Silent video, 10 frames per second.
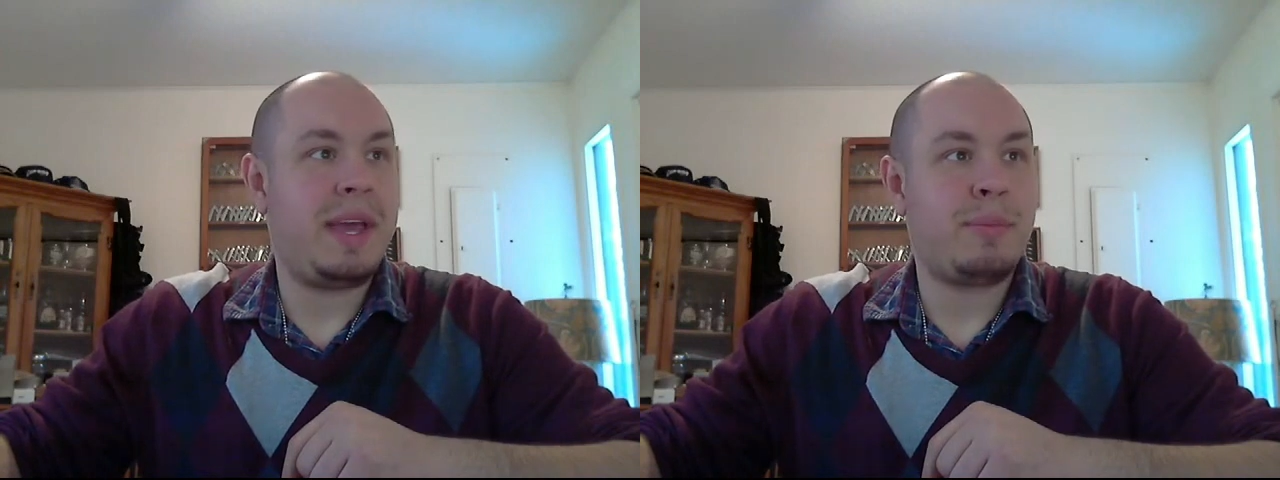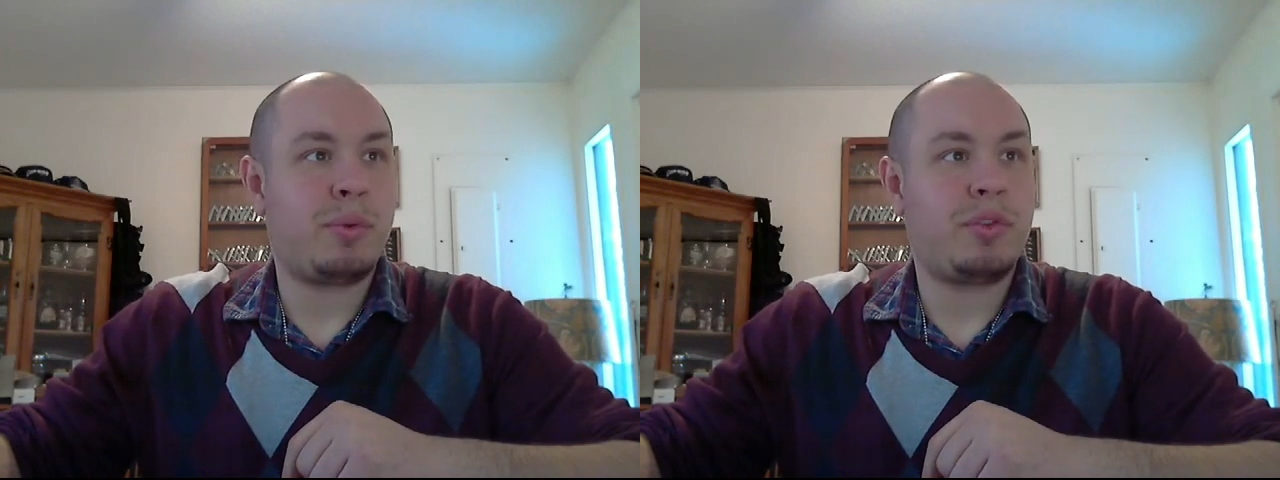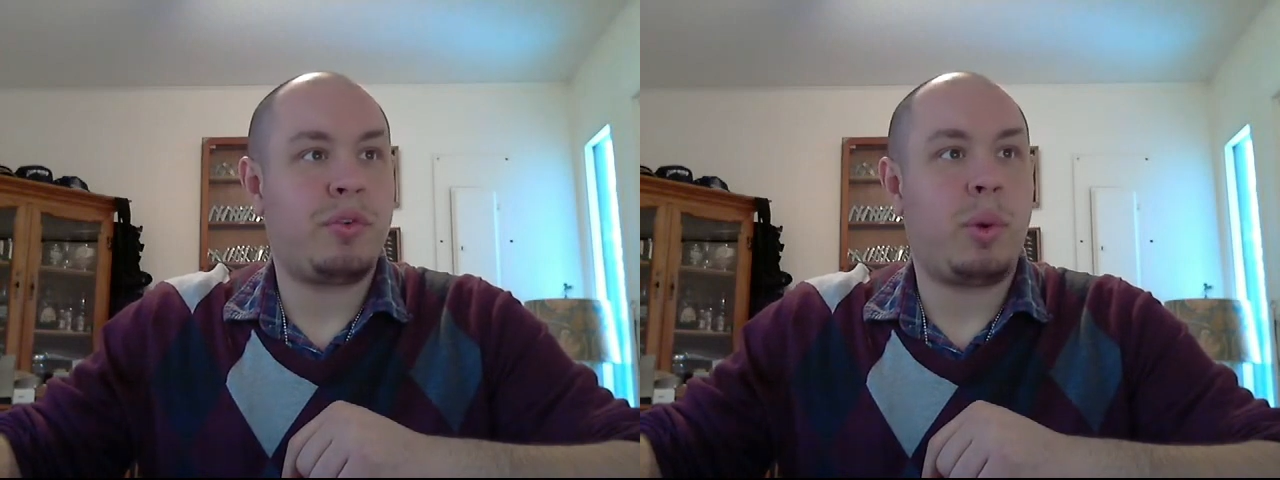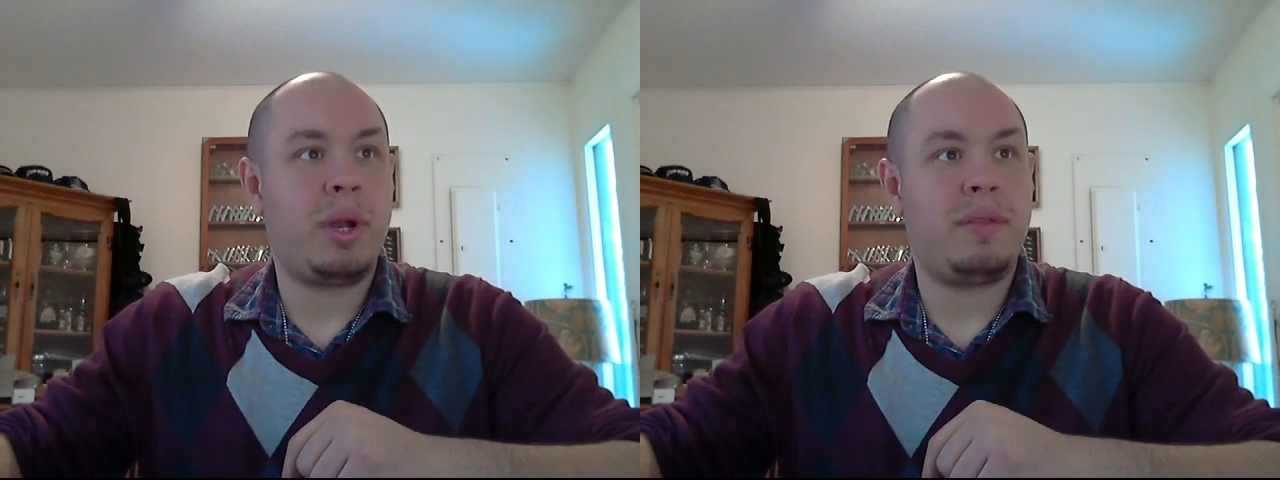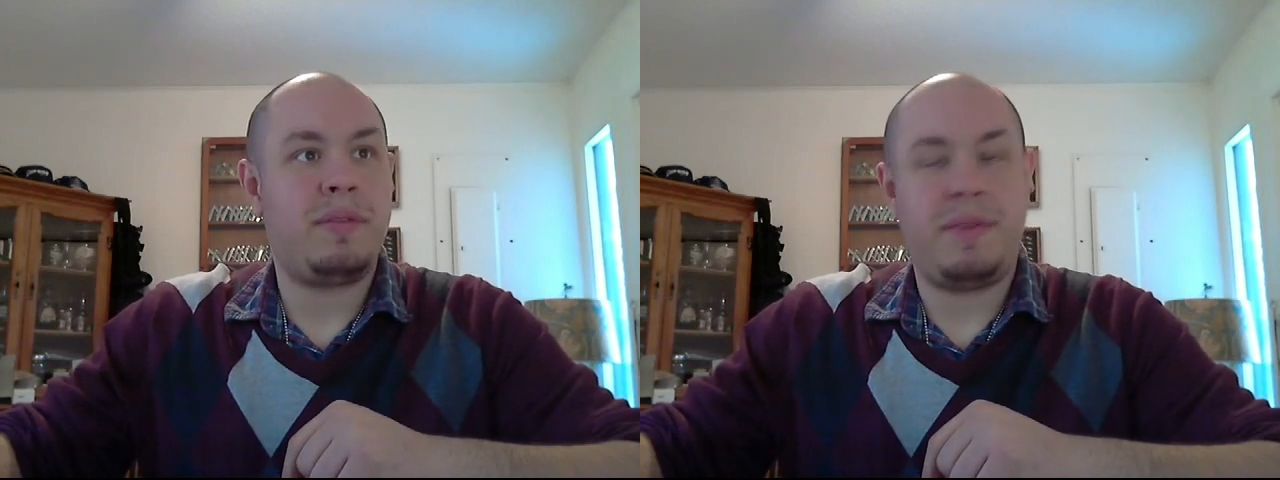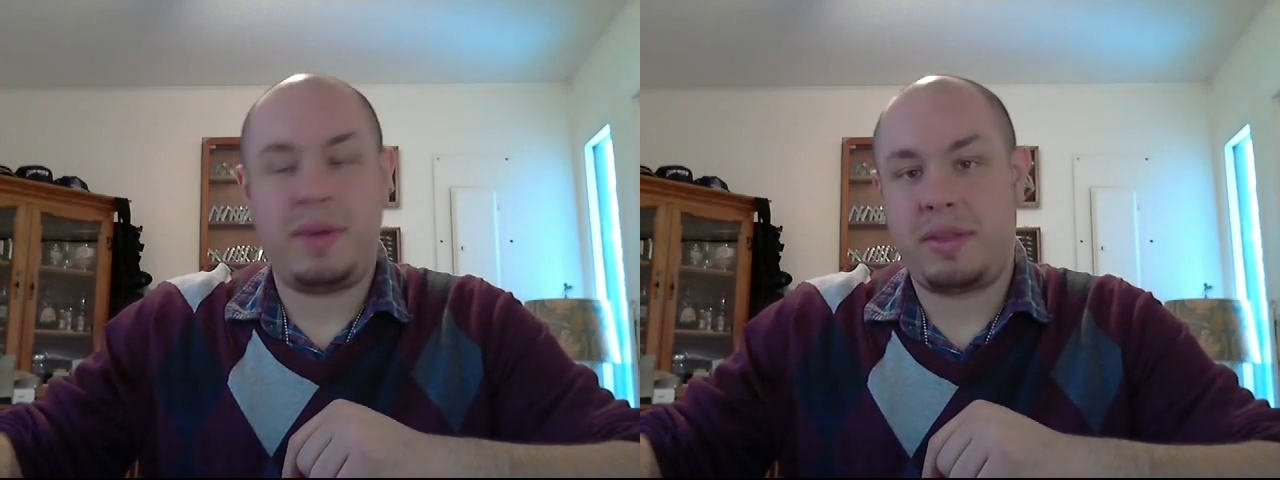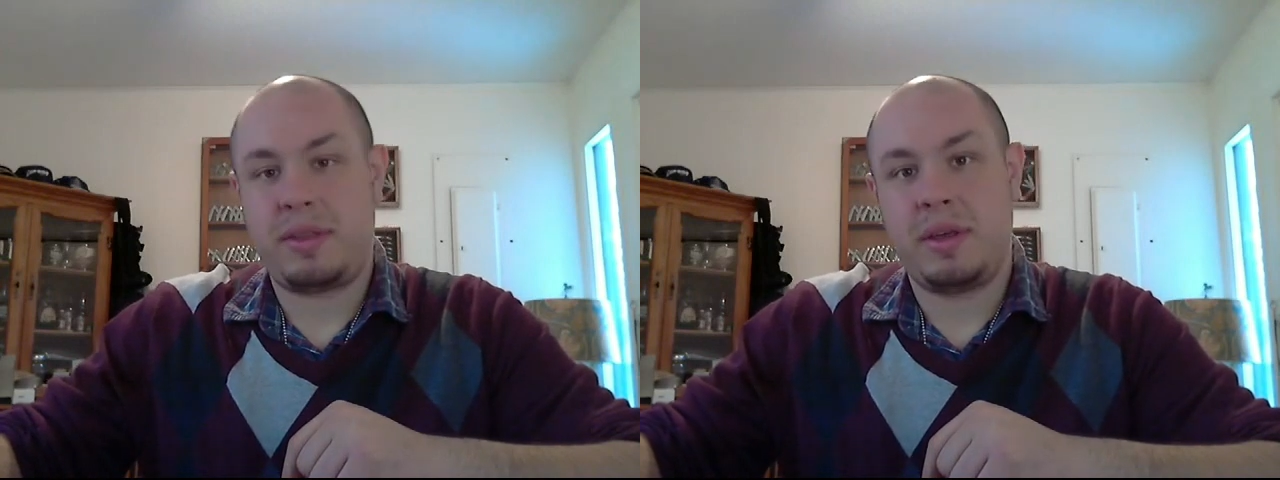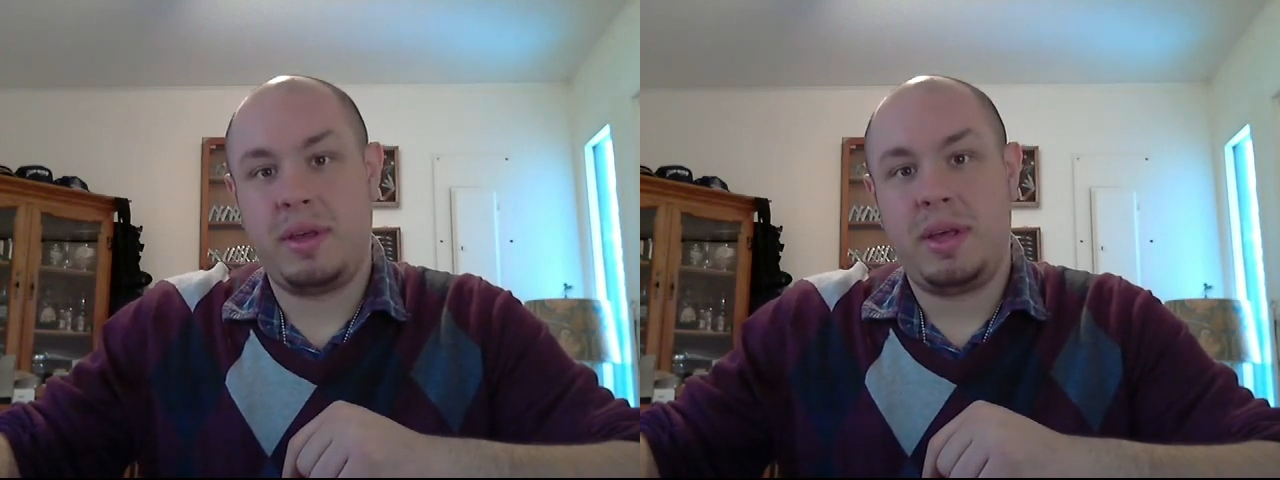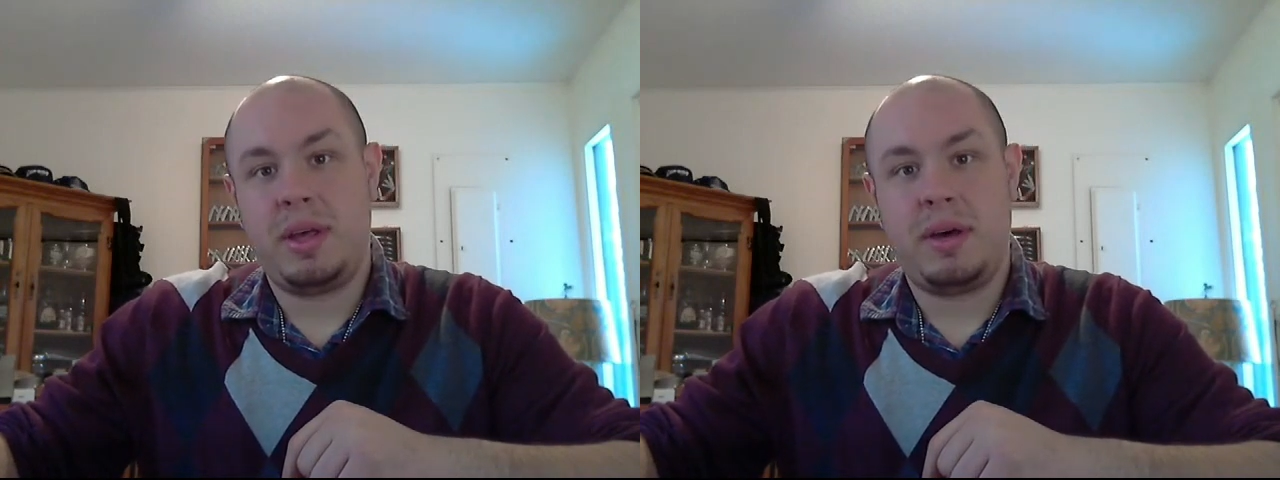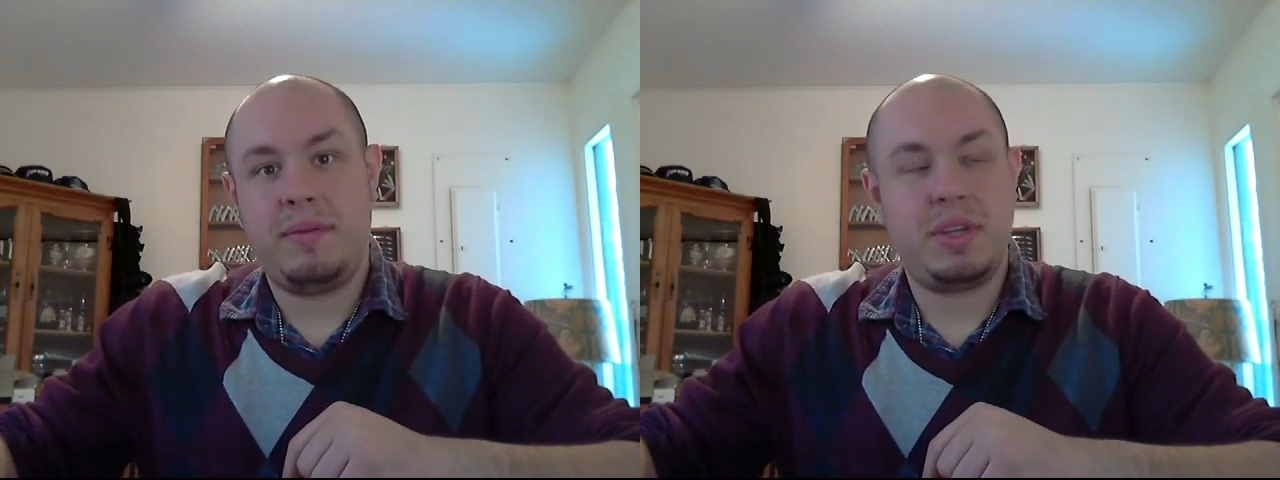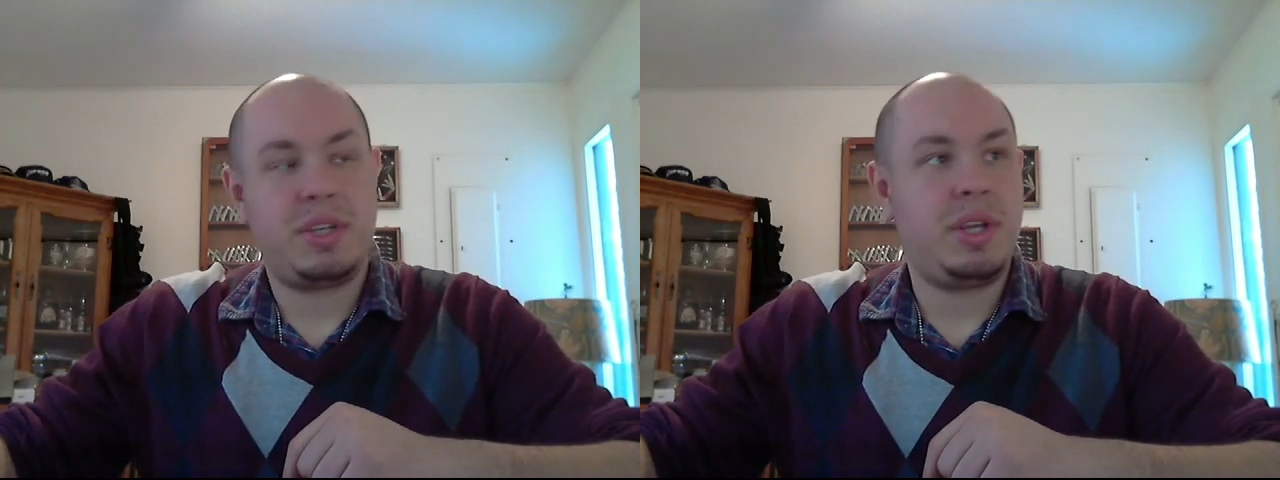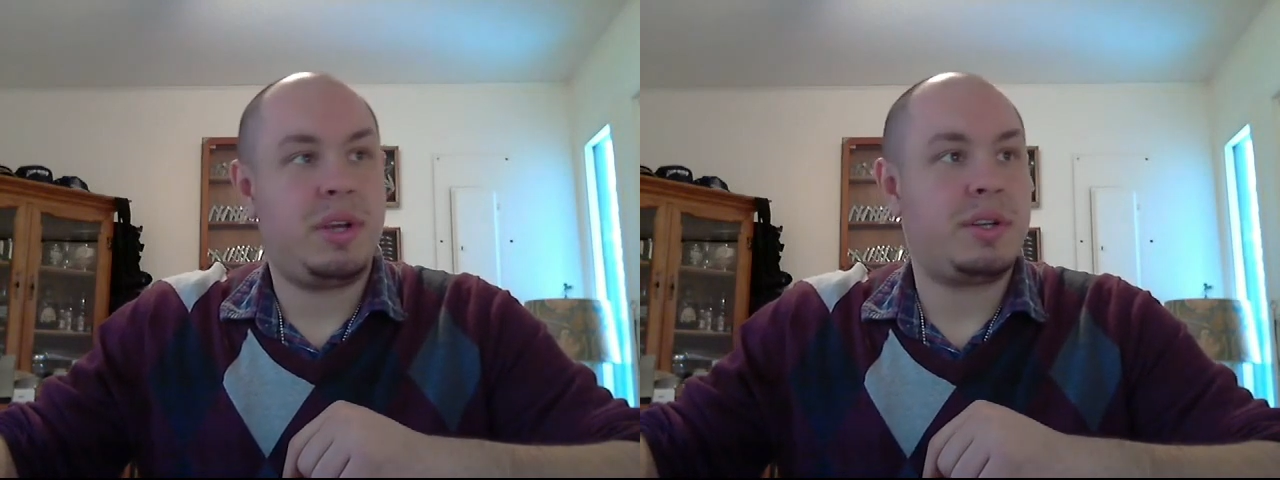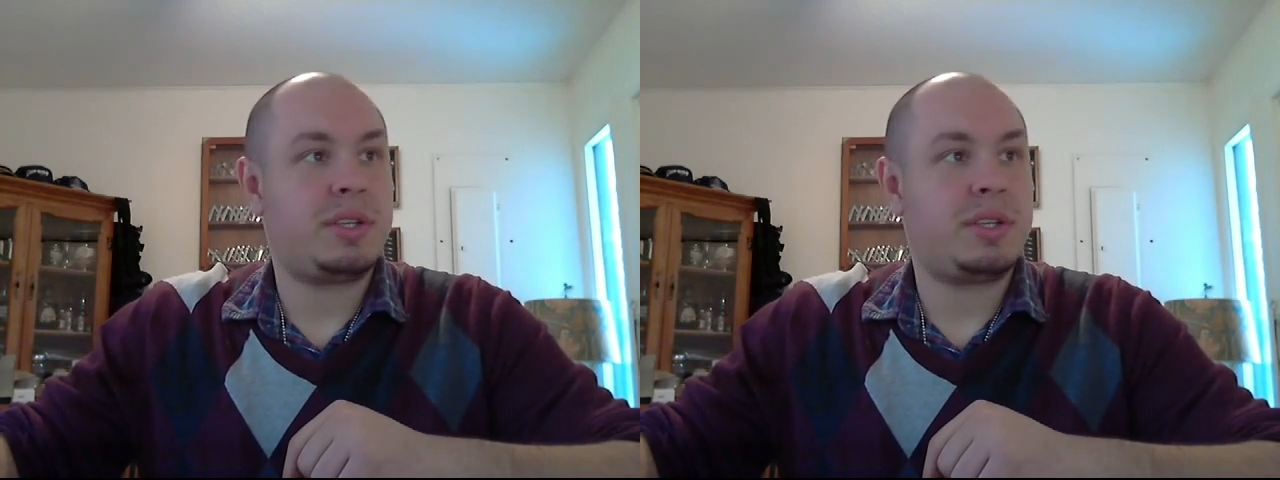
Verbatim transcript: April 25th of this year.